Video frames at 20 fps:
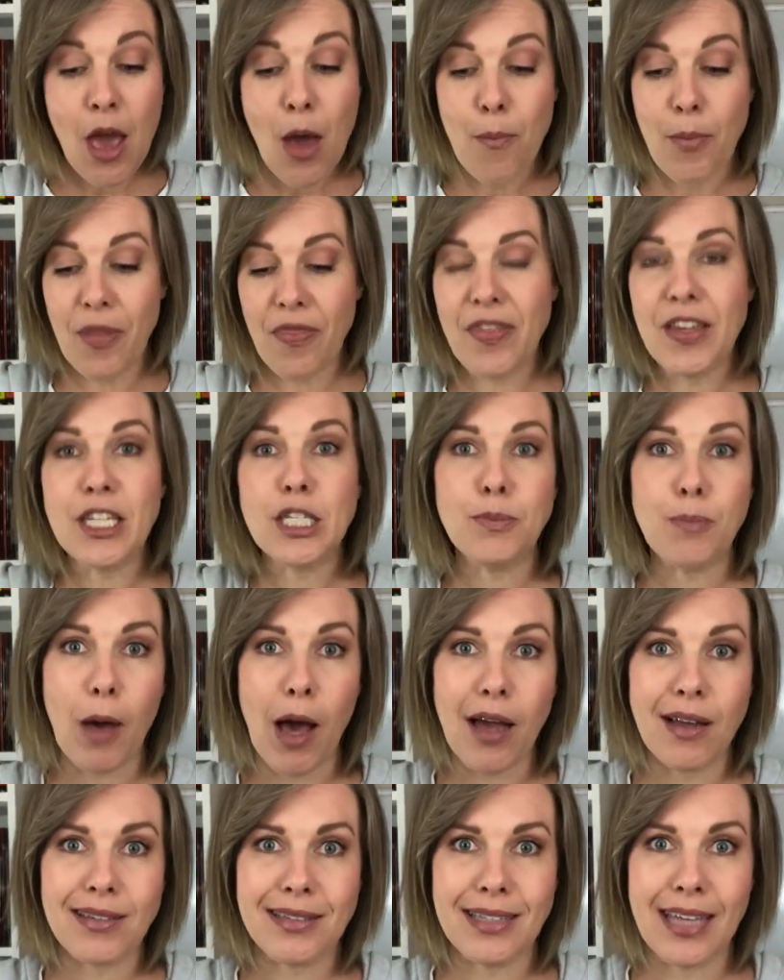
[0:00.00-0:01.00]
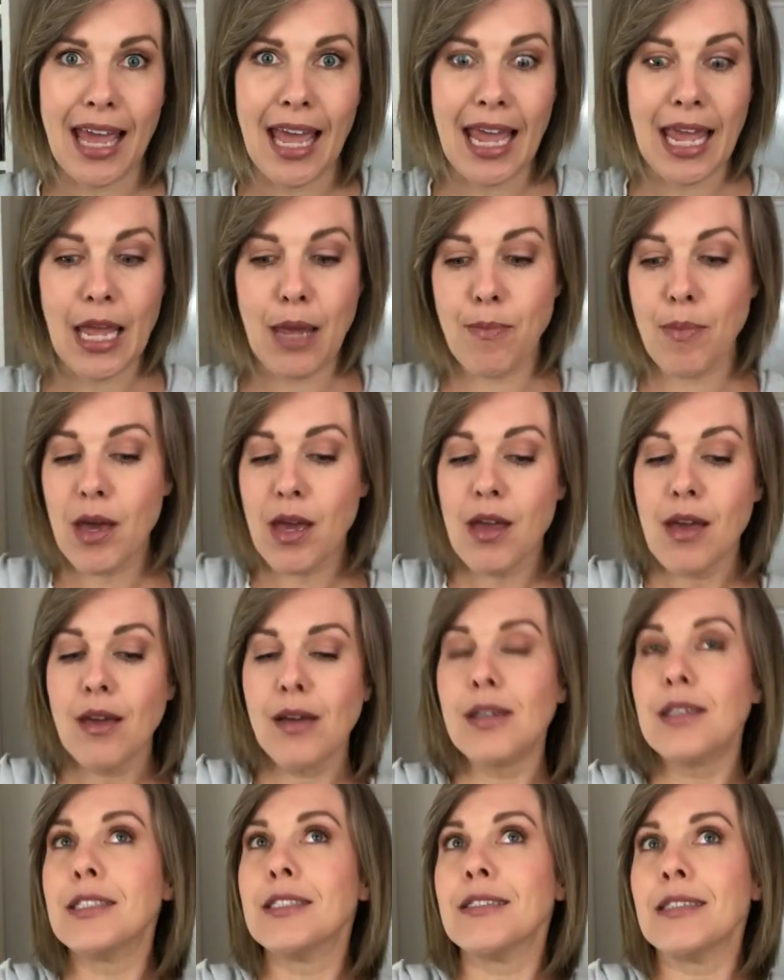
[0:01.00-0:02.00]
But this box came
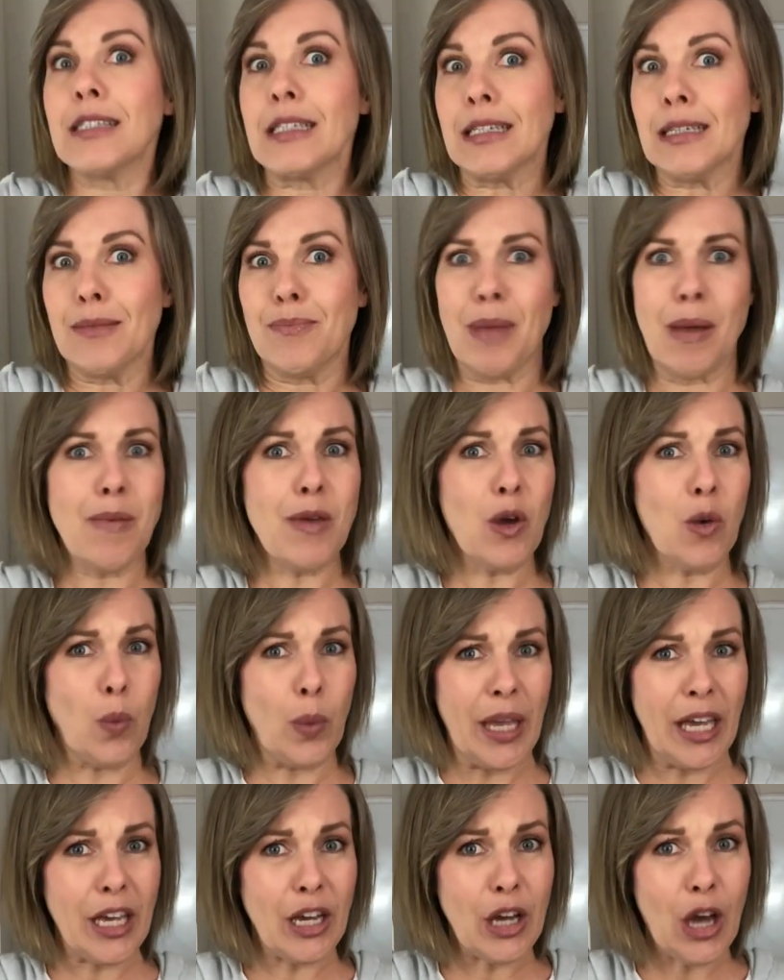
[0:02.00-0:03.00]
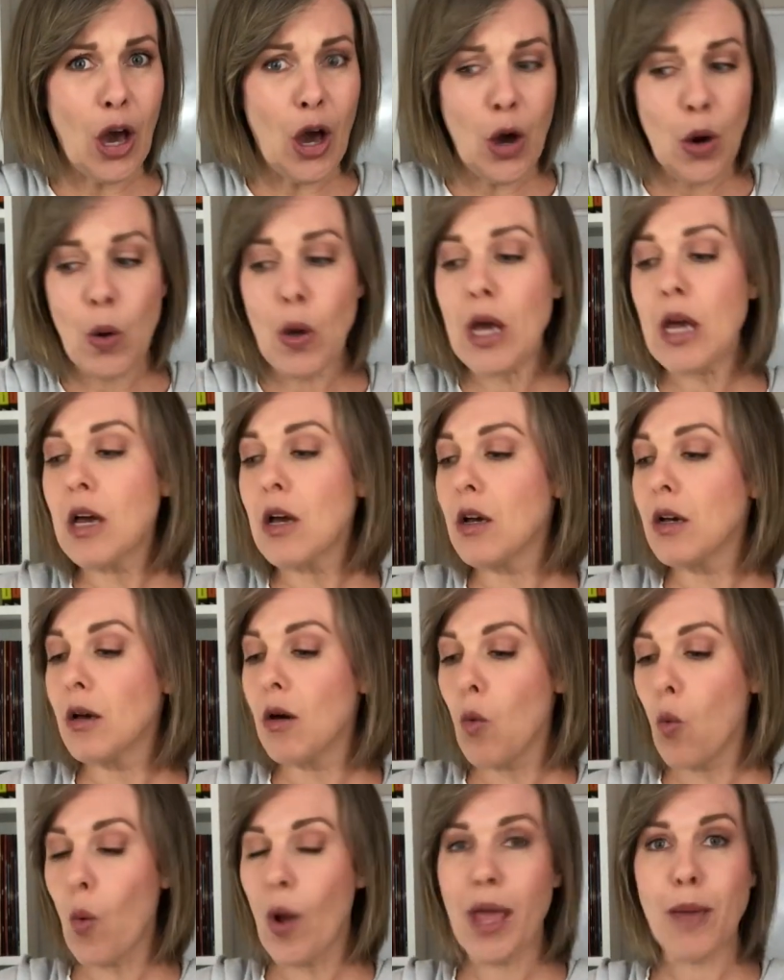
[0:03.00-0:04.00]
maybe a week ago,
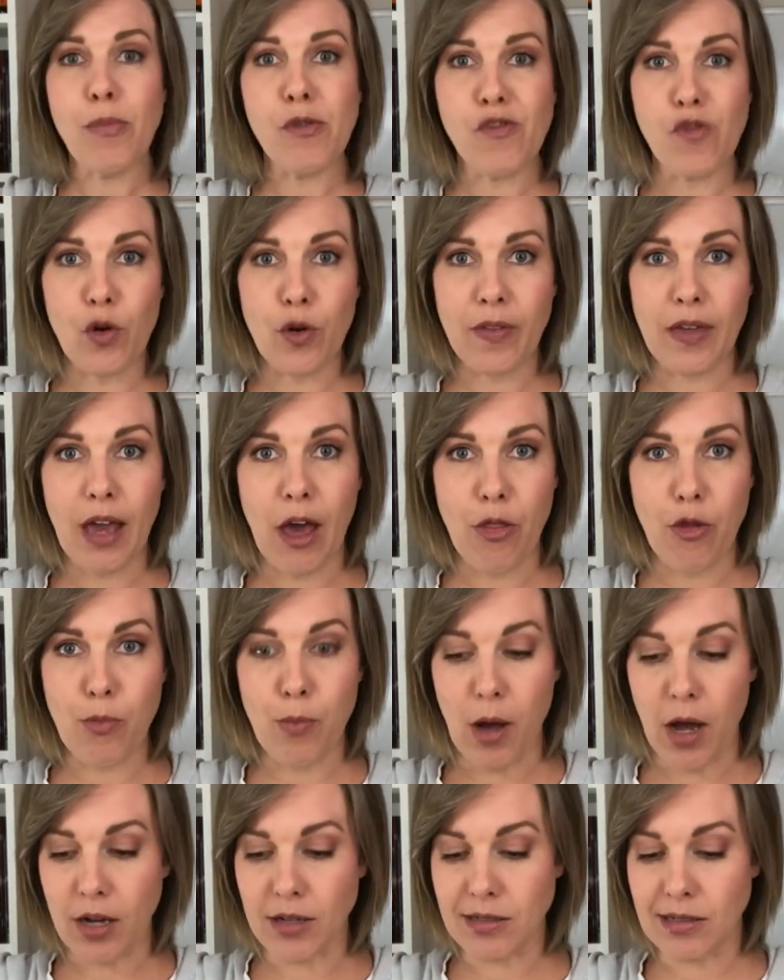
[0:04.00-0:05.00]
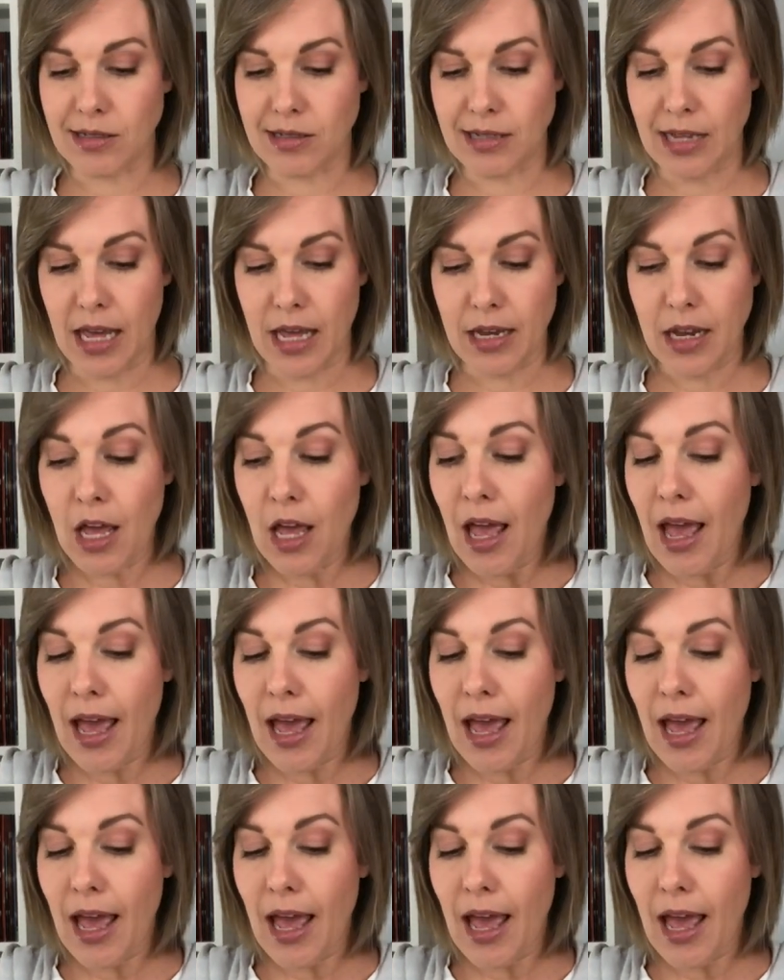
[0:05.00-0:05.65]
way before the other boxes did.